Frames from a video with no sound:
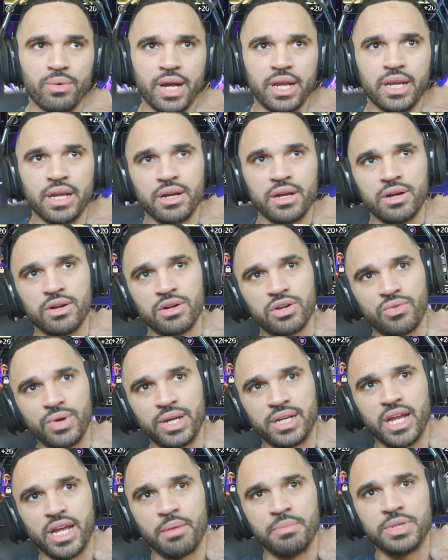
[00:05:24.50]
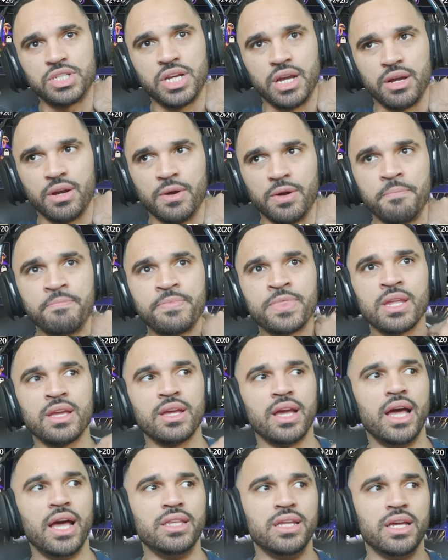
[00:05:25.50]
rate here, crit damage here,
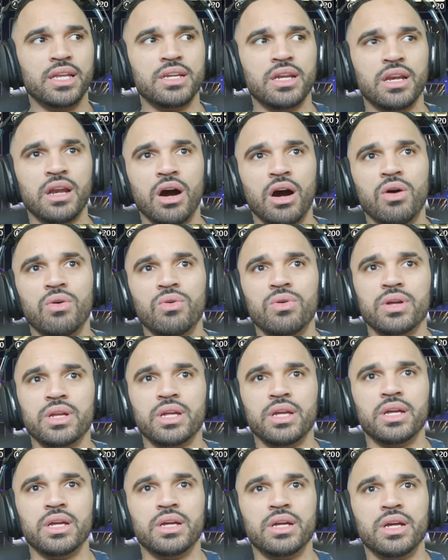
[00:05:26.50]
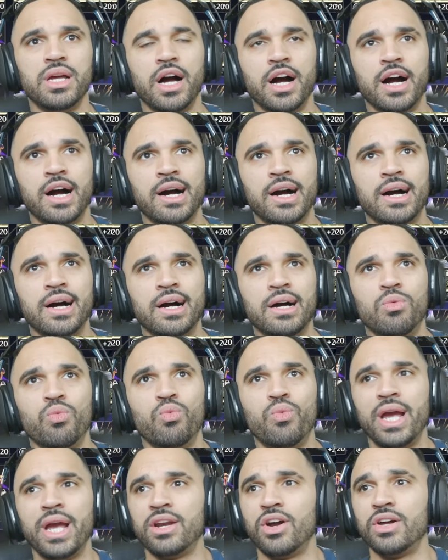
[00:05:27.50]
and then you know, uh,
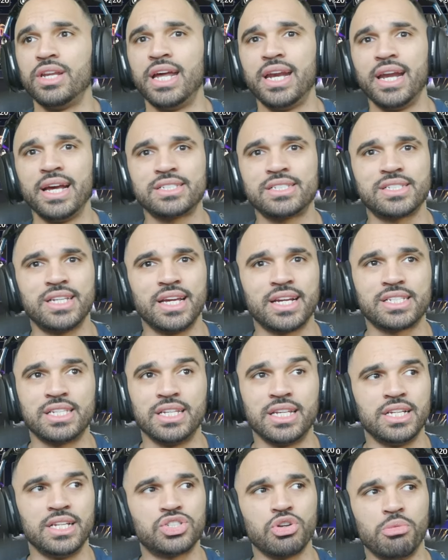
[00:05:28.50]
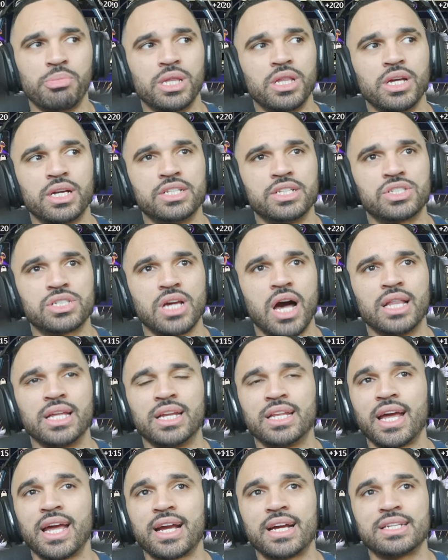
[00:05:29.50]
wait on that S6 and then she'll be looking
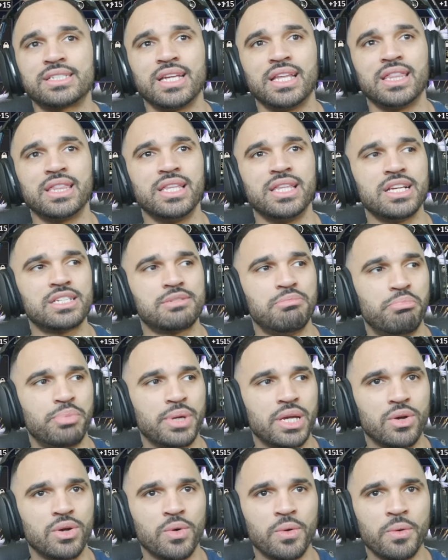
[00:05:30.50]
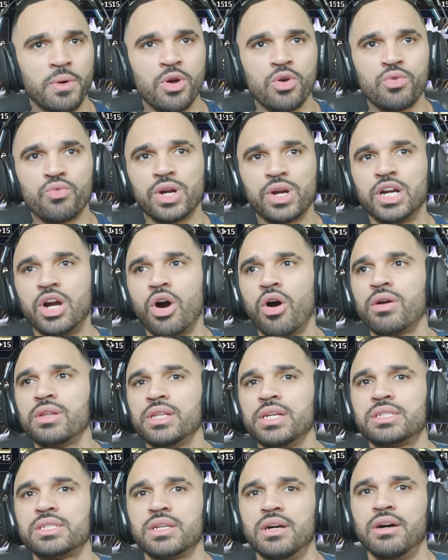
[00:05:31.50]
solid. And like I said, this build,
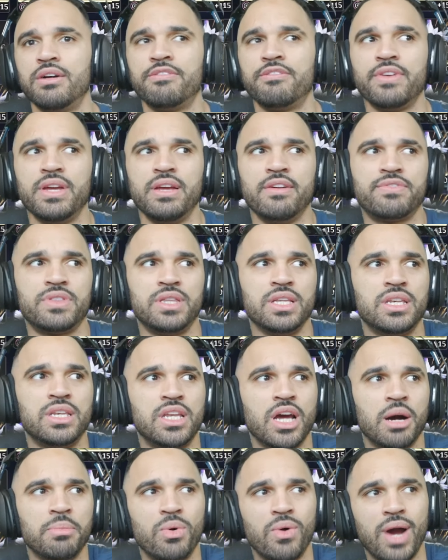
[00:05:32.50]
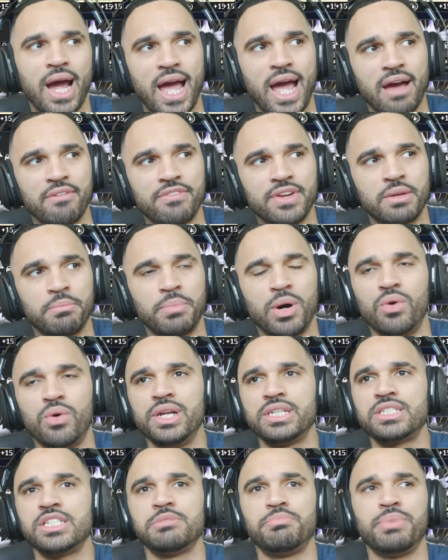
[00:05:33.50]
regardless of if the double havoc
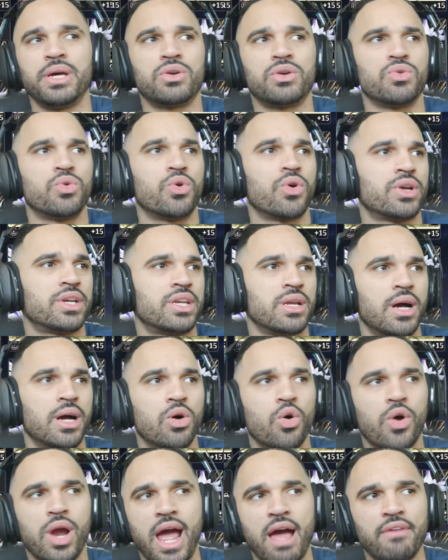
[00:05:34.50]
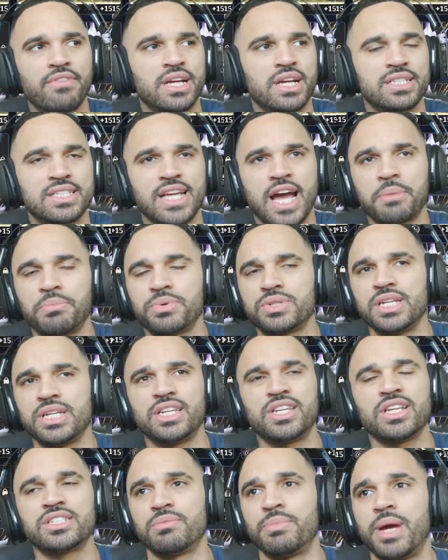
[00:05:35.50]
bonus is better or or havoc attack
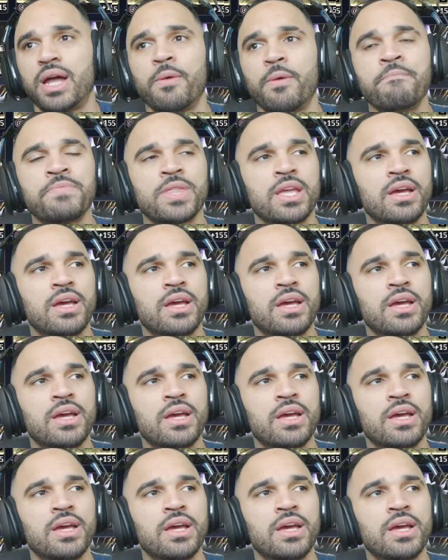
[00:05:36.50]
percent, doesn't matter.